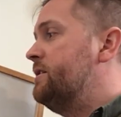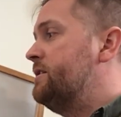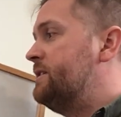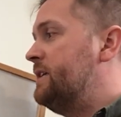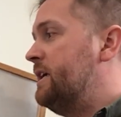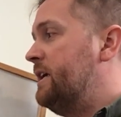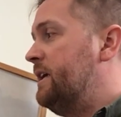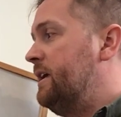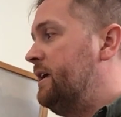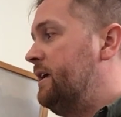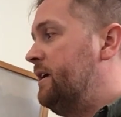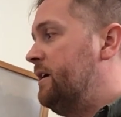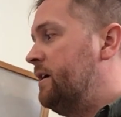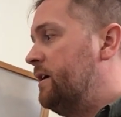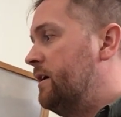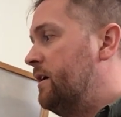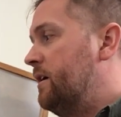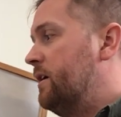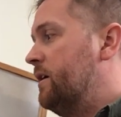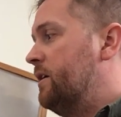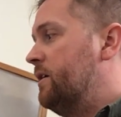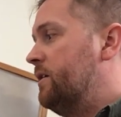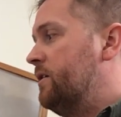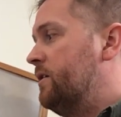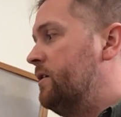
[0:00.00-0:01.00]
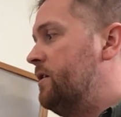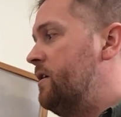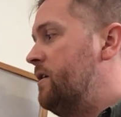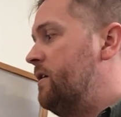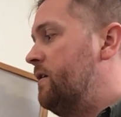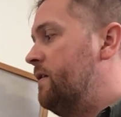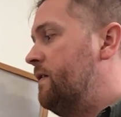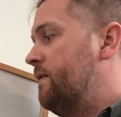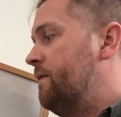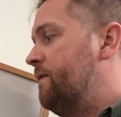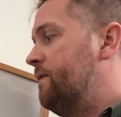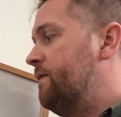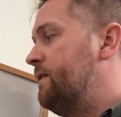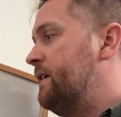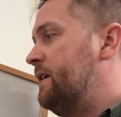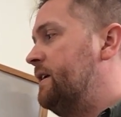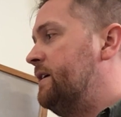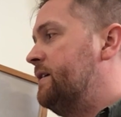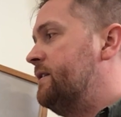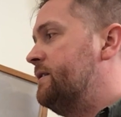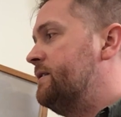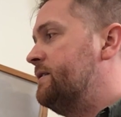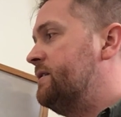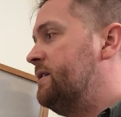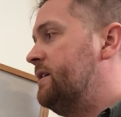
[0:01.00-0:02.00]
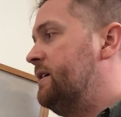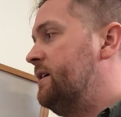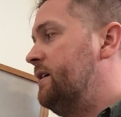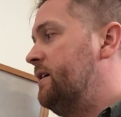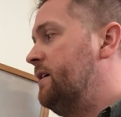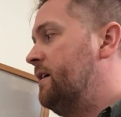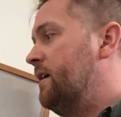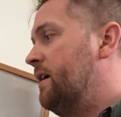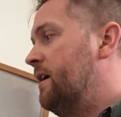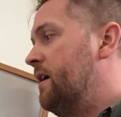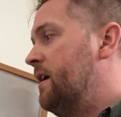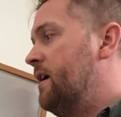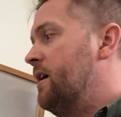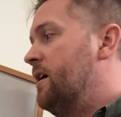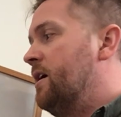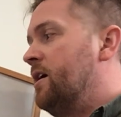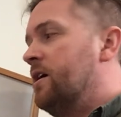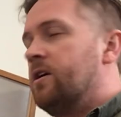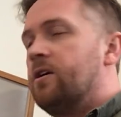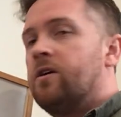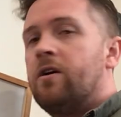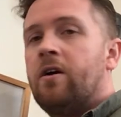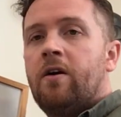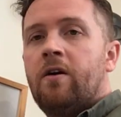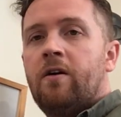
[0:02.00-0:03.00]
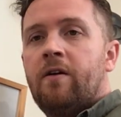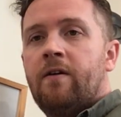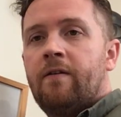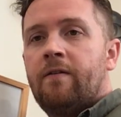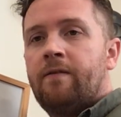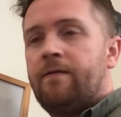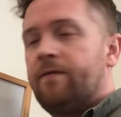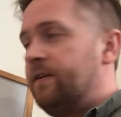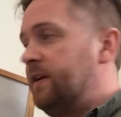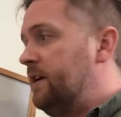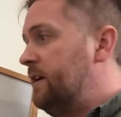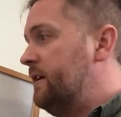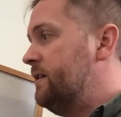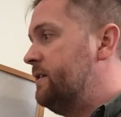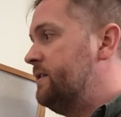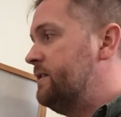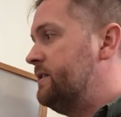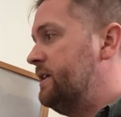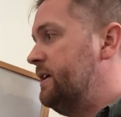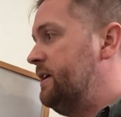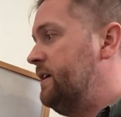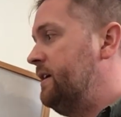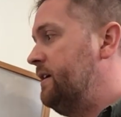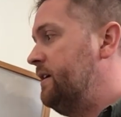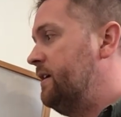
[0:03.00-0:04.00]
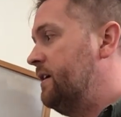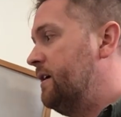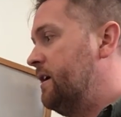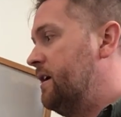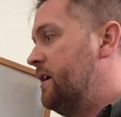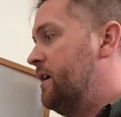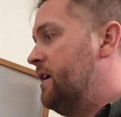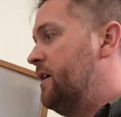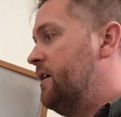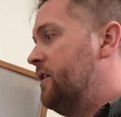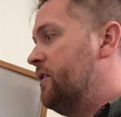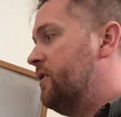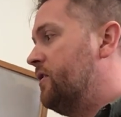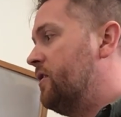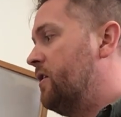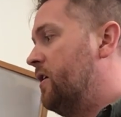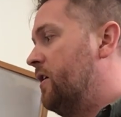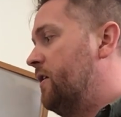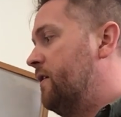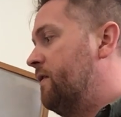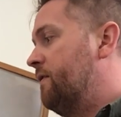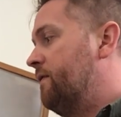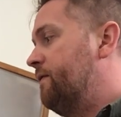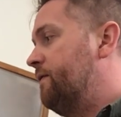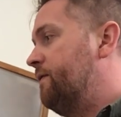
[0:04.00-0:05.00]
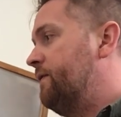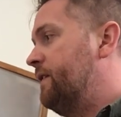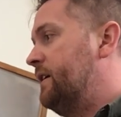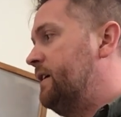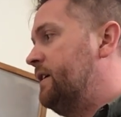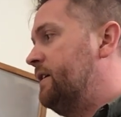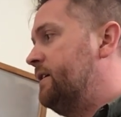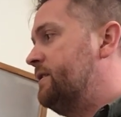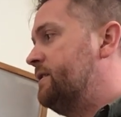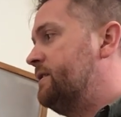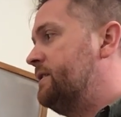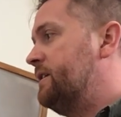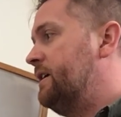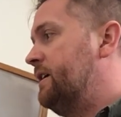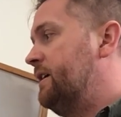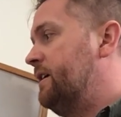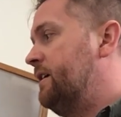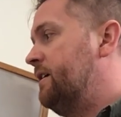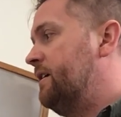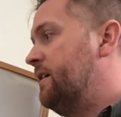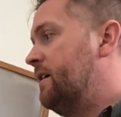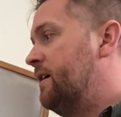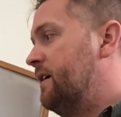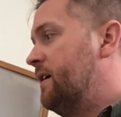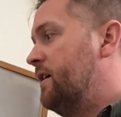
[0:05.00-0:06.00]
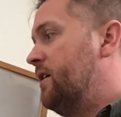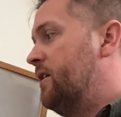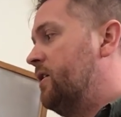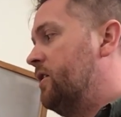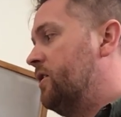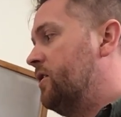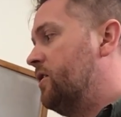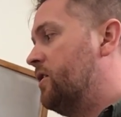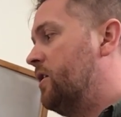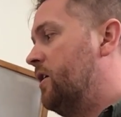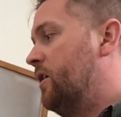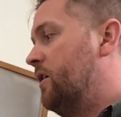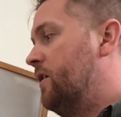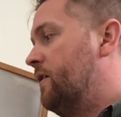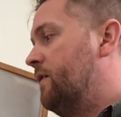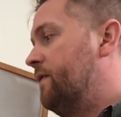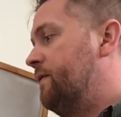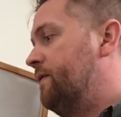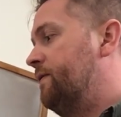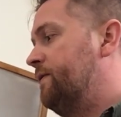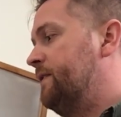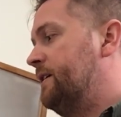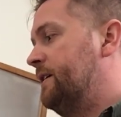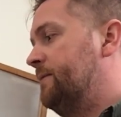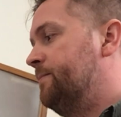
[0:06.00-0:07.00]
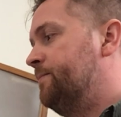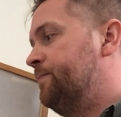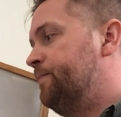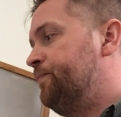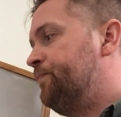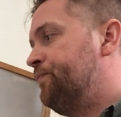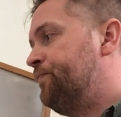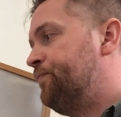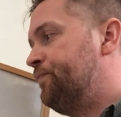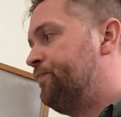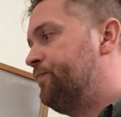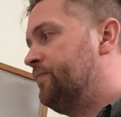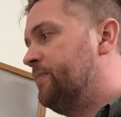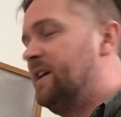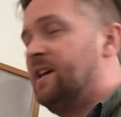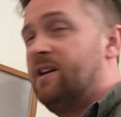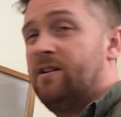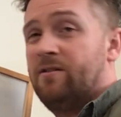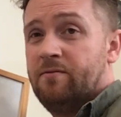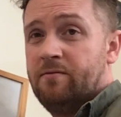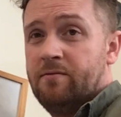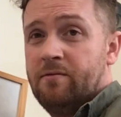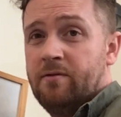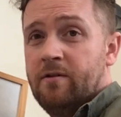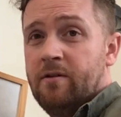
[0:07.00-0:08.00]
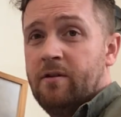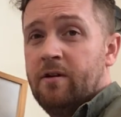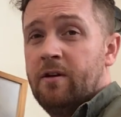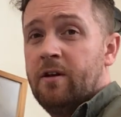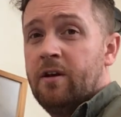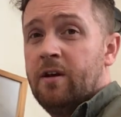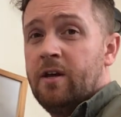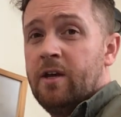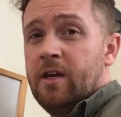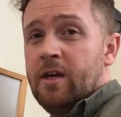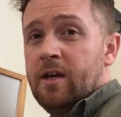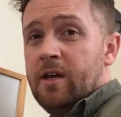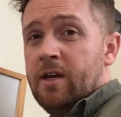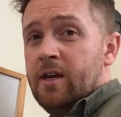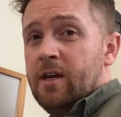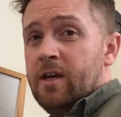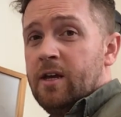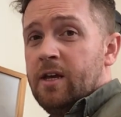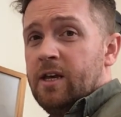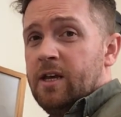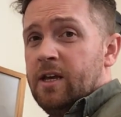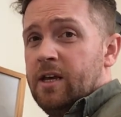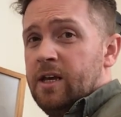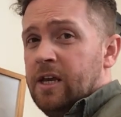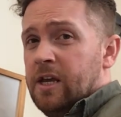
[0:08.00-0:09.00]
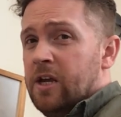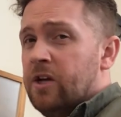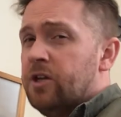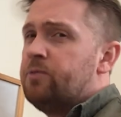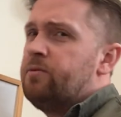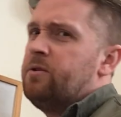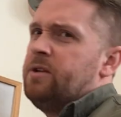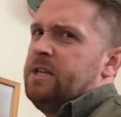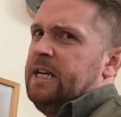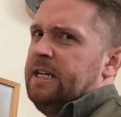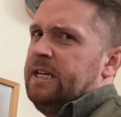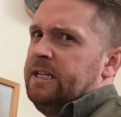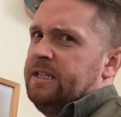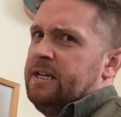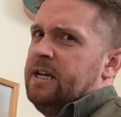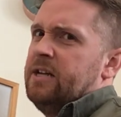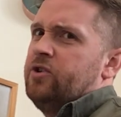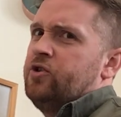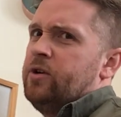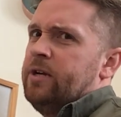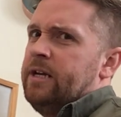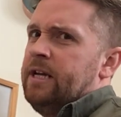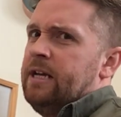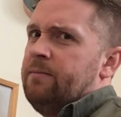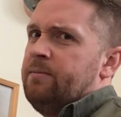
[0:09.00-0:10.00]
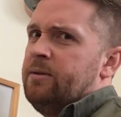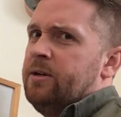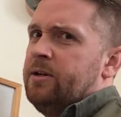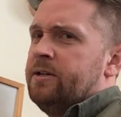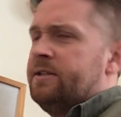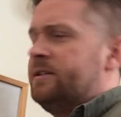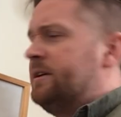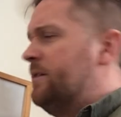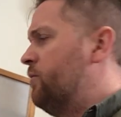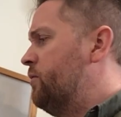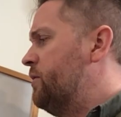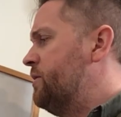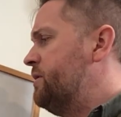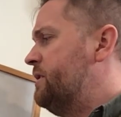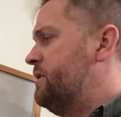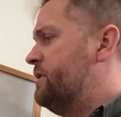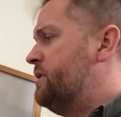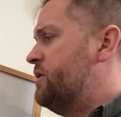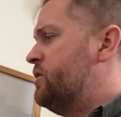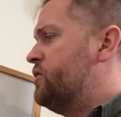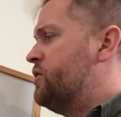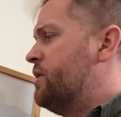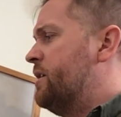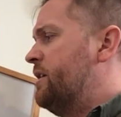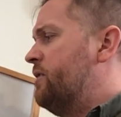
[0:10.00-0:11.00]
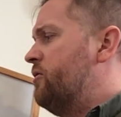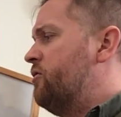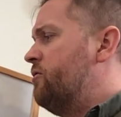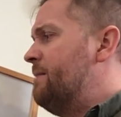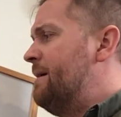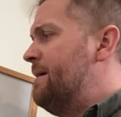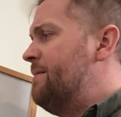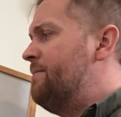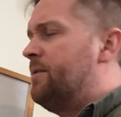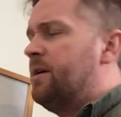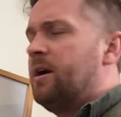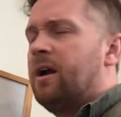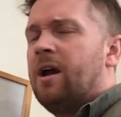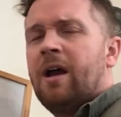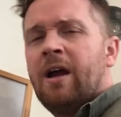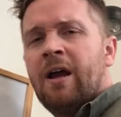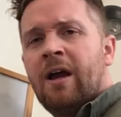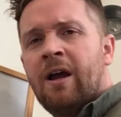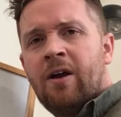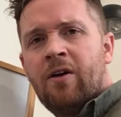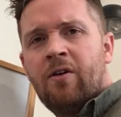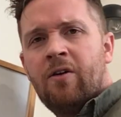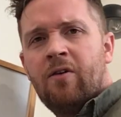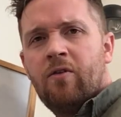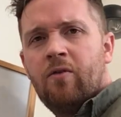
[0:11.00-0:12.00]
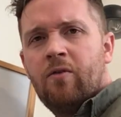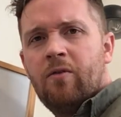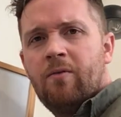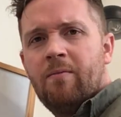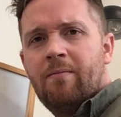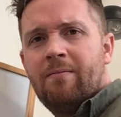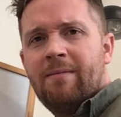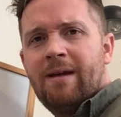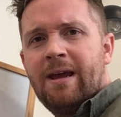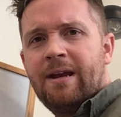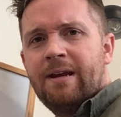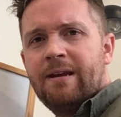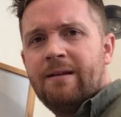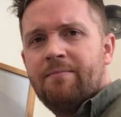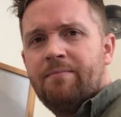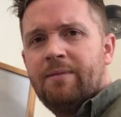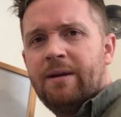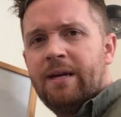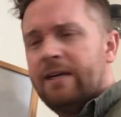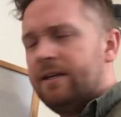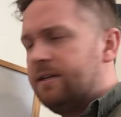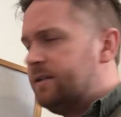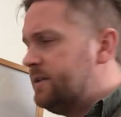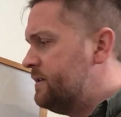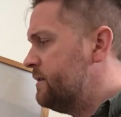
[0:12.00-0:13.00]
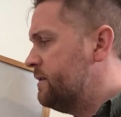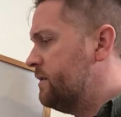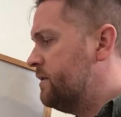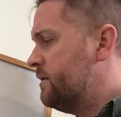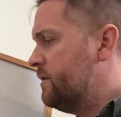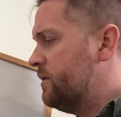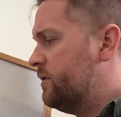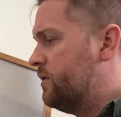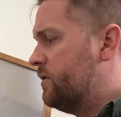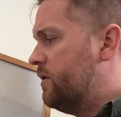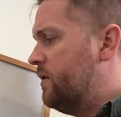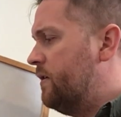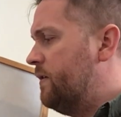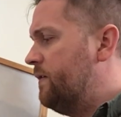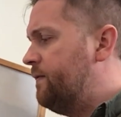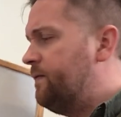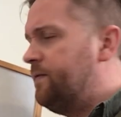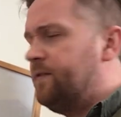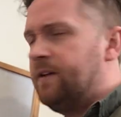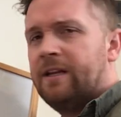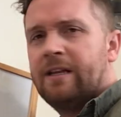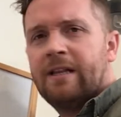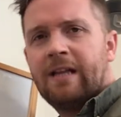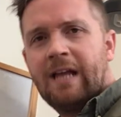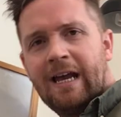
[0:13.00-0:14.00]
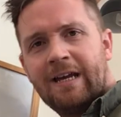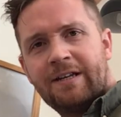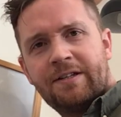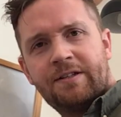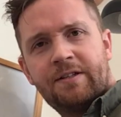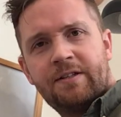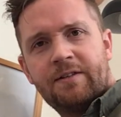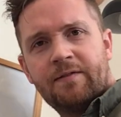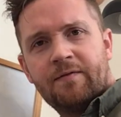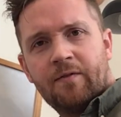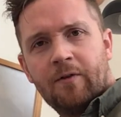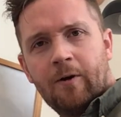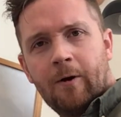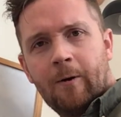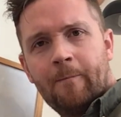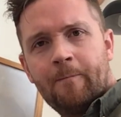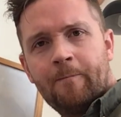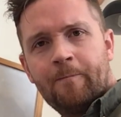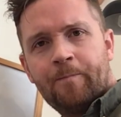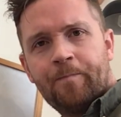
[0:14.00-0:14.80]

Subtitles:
Tea, coffee, tea, coffee, tea, coffee, tea, coffee. Now, here's where things get tricky because I want you to try and remember how many beats coffee lasts for.